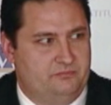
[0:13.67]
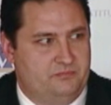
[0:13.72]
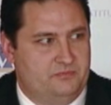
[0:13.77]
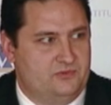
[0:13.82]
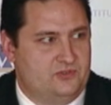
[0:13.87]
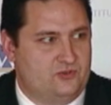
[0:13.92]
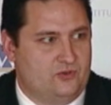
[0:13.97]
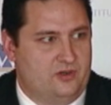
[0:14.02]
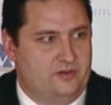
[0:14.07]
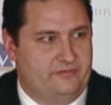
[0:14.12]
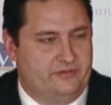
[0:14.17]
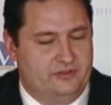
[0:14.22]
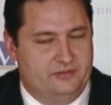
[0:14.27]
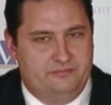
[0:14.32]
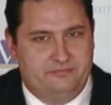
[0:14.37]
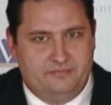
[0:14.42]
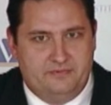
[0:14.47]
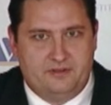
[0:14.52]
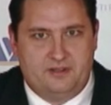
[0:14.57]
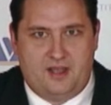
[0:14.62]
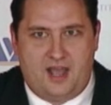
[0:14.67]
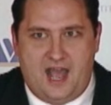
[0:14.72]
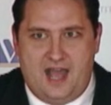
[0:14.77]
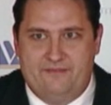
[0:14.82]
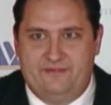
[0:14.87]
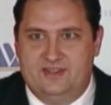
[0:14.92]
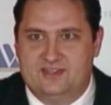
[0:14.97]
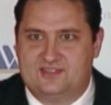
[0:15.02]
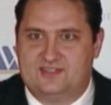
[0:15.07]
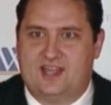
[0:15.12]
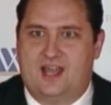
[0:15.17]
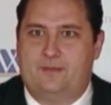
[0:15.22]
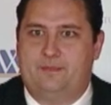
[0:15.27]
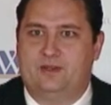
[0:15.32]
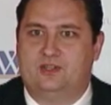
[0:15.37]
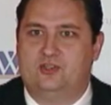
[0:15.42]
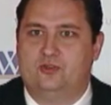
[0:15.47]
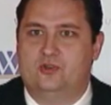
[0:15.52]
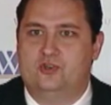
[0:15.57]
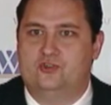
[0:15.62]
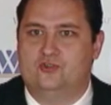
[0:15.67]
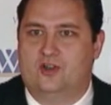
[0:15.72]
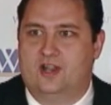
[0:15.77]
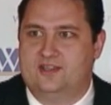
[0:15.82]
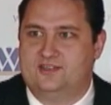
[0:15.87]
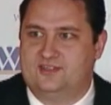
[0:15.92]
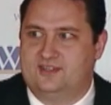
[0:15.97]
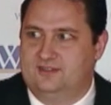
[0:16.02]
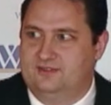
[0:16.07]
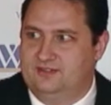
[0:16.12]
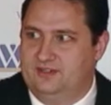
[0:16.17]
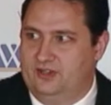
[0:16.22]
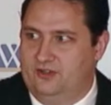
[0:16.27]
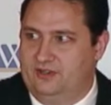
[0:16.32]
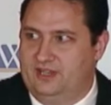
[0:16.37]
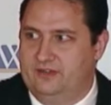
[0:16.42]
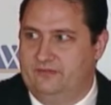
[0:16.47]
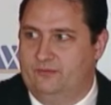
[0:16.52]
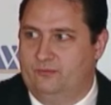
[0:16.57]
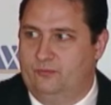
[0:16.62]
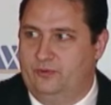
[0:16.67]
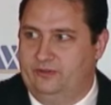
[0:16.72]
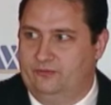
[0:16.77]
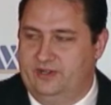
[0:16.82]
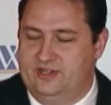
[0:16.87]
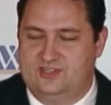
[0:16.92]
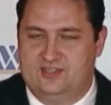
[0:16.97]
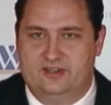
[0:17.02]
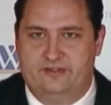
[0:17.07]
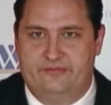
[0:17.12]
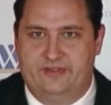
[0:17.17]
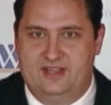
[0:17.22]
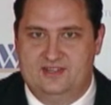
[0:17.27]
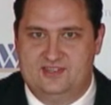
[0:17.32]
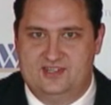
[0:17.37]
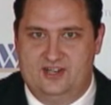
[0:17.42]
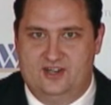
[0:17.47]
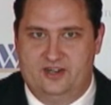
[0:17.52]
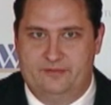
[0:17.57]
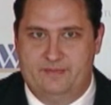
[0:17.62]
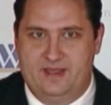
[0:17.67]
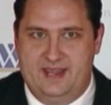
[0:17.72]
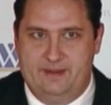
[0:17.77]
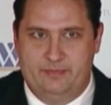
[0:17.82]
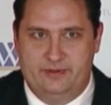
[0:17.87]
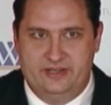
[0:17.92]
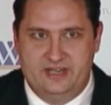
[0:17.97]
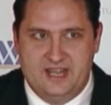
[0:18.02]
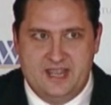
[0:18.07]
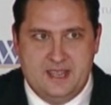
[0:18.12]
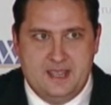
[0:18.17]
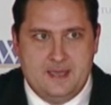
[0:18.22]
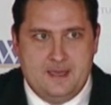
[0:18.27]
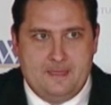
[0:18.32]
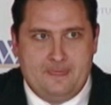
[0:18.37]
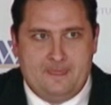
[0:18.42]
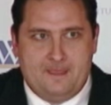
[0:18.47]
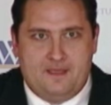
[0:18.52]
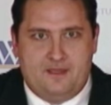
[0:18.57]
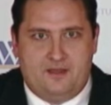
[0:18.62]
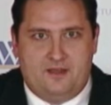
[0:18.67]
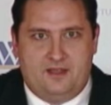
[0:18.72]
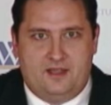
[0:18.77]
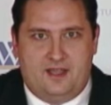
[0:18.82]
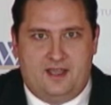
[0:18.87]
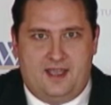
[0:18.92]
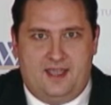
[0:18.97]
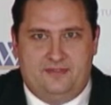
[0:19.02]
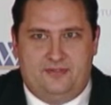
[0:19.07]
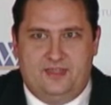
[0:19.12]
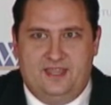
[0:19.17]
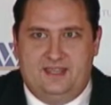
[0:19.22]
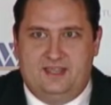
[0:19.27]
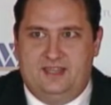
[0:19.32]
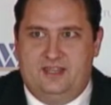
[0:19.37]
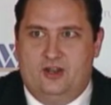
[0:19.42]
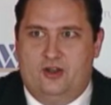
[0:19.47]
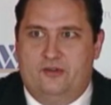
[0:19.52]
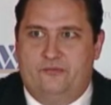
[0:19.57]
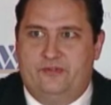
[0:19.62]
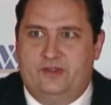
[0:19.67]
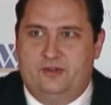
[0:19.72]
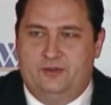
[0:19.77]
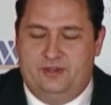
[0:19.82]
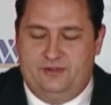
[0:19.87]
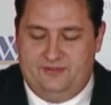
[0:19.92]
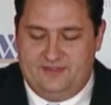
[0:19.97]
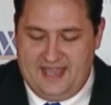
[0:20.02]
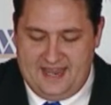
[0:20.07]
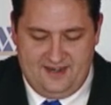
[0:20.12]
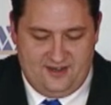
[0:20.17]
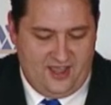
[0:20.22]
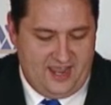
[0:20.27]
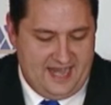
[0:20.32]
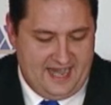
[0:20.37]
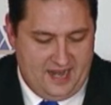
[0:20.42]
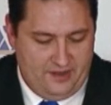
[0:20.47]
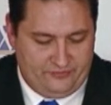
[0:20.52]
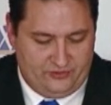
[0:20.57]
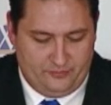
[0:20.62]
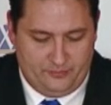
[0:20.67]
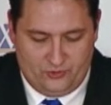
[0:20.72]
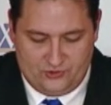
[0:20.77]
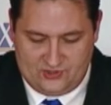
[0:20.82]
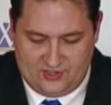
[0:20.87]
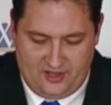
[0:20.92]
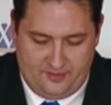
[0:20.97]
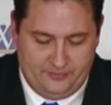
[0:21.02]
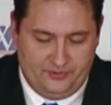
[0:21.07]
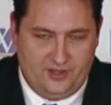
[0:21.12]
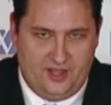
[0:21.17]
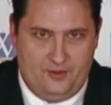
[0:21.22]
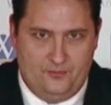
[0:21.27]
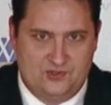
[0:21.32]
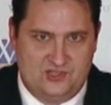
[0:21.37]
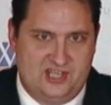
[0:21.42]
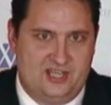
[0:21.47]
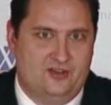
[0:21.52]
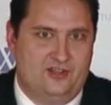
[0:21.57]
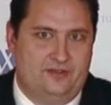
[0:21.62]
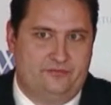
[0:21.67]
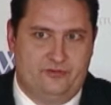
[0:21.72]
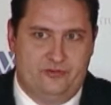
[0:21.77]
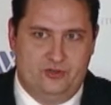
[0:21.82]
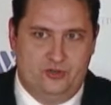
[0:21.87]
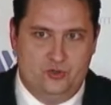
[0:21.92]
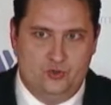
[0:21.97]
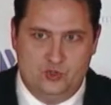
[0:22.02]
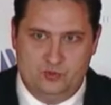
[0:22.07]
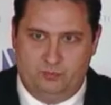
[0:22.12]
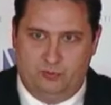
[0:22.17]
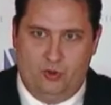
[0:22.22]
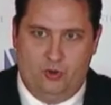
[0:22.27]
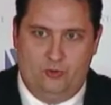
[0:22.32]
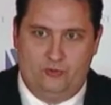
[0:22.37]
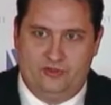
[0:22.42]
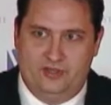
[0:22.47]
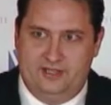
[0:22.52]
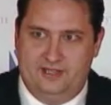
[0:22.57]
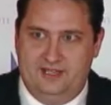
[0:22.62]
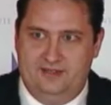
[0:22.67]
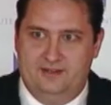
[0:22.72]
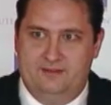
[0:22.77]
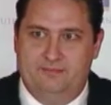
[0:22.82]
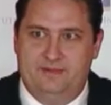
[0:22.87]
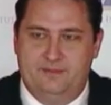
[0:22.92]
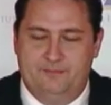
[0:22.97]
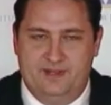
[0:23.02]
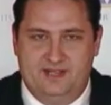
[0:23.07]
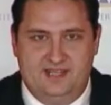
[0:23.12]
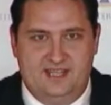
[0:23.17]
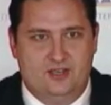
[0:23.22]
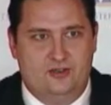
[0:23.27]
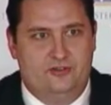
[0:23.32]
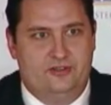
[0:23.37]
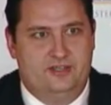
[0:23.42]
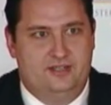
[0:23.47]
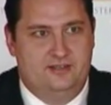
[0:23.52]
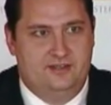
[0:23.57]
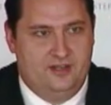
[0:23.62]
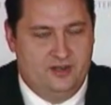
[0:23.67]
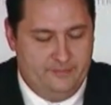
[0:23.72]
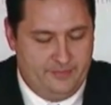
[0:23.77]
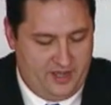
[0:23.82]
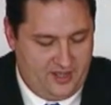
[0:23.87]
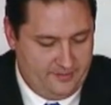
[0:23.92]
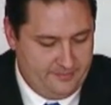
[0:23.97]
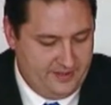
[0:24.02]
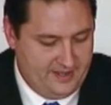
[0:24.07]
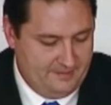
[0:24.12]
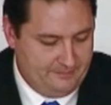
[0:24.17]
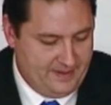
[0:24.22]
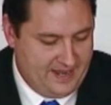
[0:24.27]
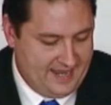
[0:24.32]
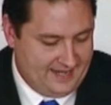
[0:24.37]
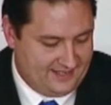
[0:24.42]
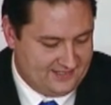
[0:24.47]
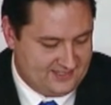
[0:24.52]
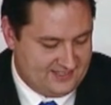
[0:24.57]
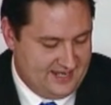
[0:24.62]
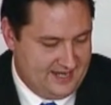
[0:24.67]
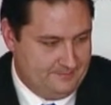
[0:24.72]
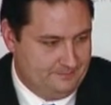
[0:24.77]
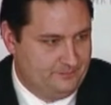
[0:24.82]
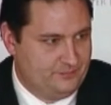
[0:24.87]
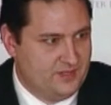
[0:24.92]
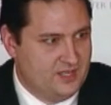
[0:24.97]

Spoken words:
sort of a obvious topic to address, and you know, given recent events here in May, but I think, you know, if that night after Osama bin Laden was killed, after the news broke that he had been killed in Abbottabad, Pakistan,